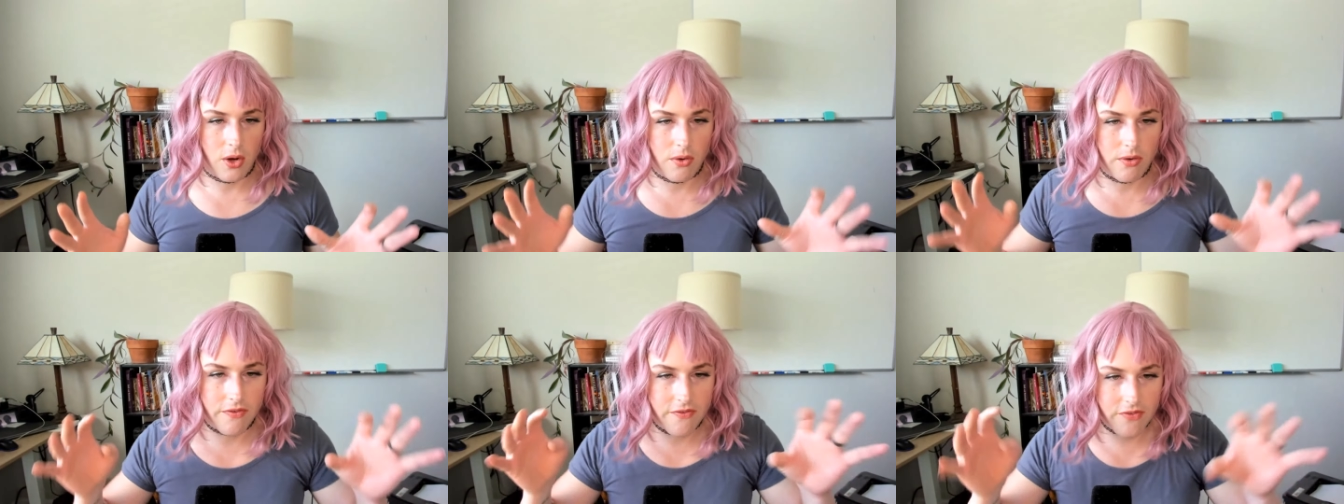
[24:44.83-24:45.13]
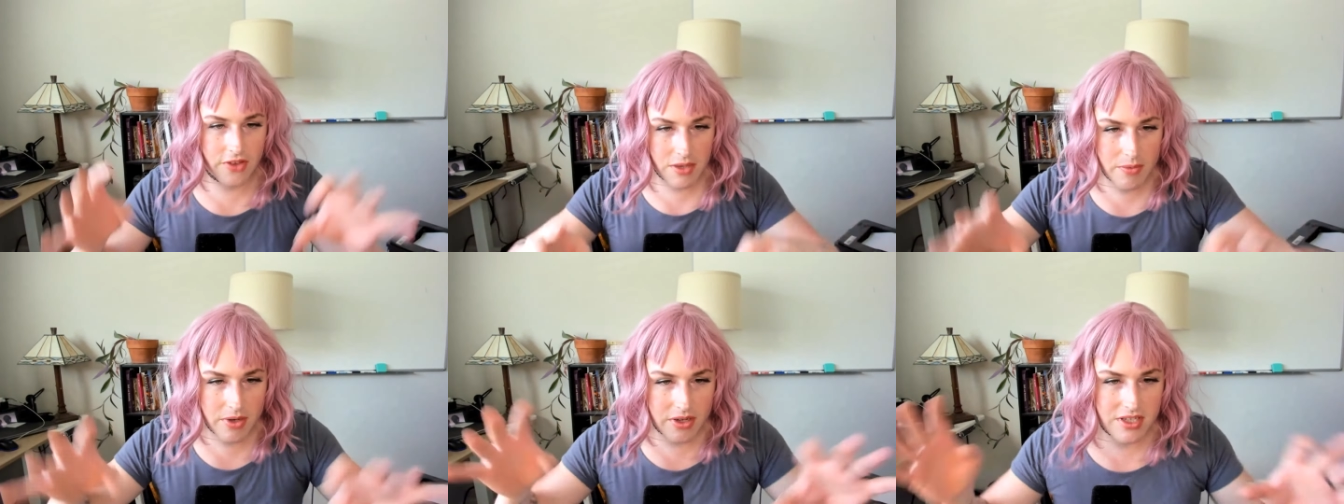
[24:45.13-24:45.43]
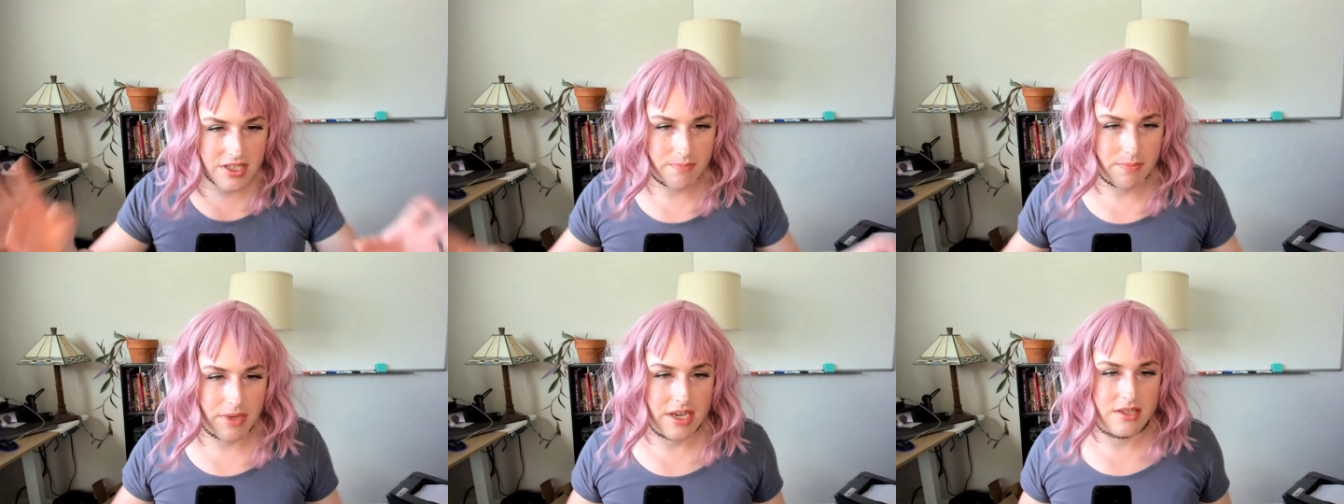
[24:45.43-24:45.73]

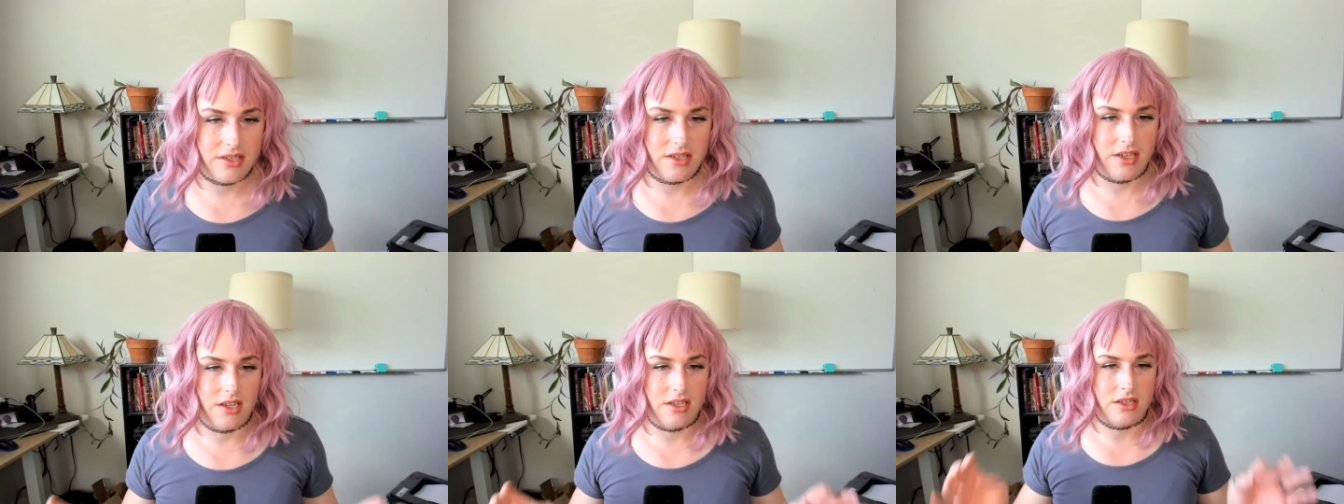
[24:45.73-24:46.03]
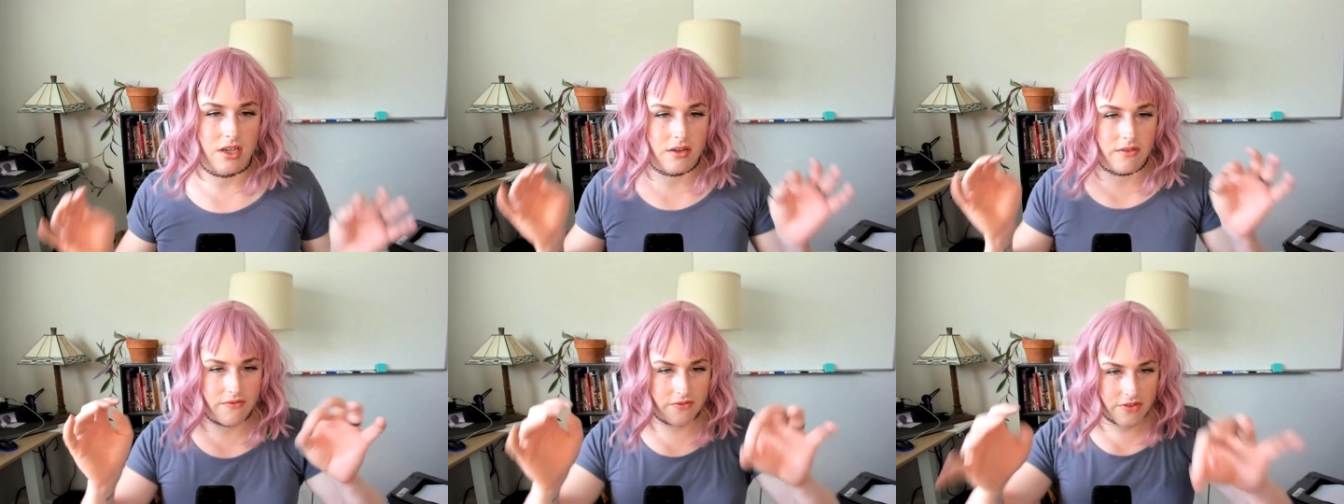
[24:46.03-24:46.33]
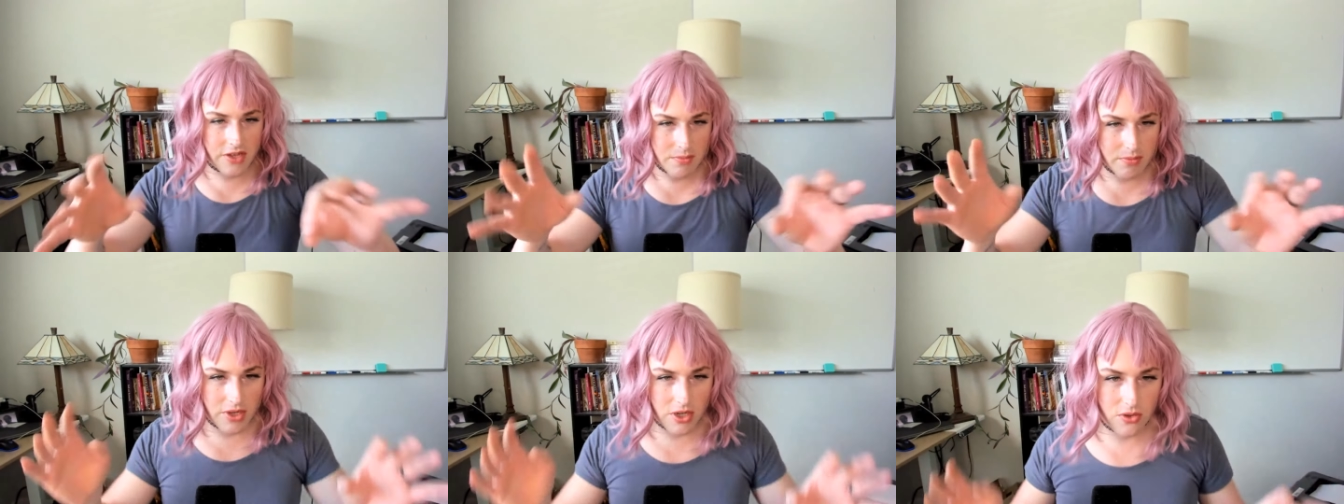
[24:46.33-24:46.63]
female spaces, on
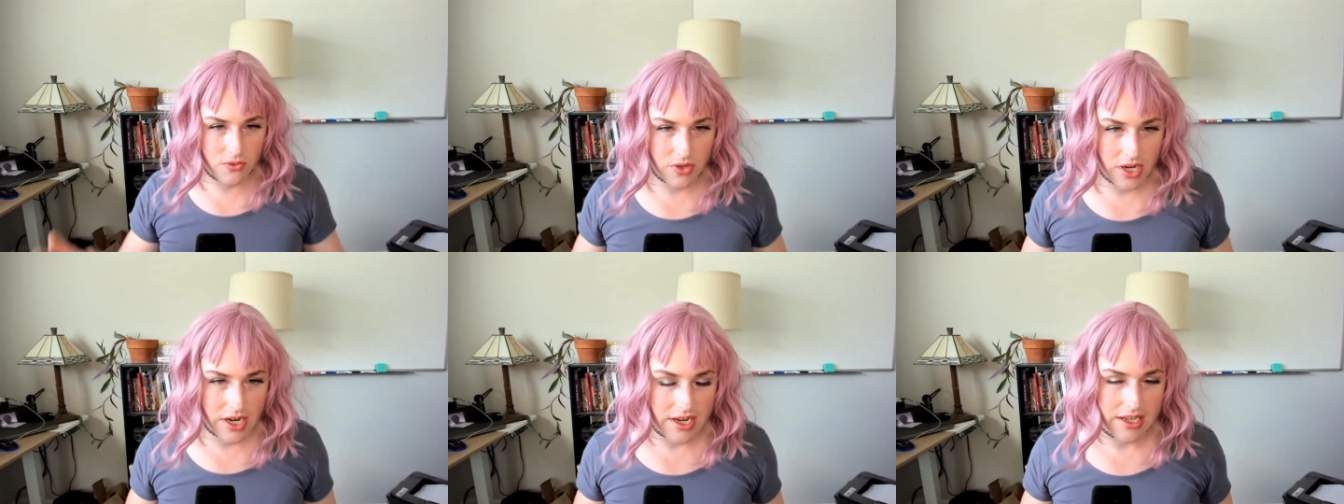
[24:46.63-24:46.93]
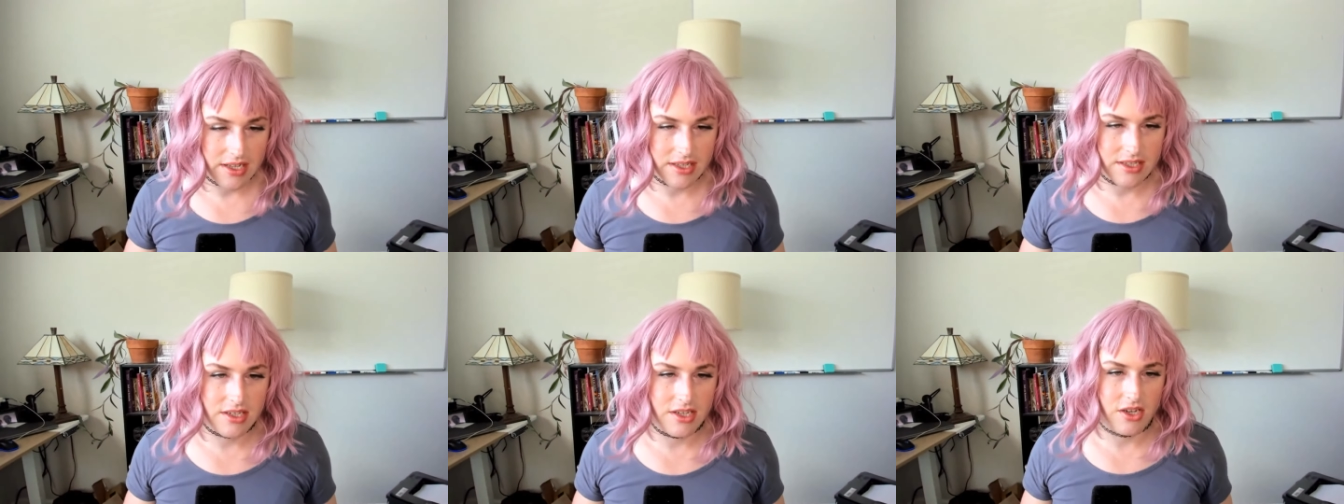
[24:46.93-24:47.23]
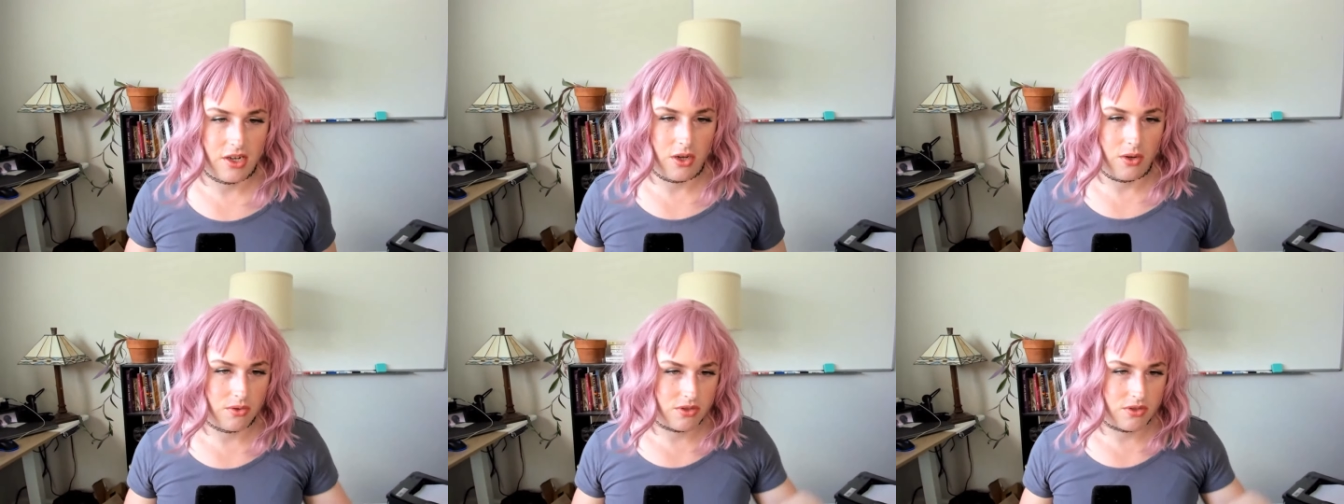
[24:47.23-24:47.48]
female rights,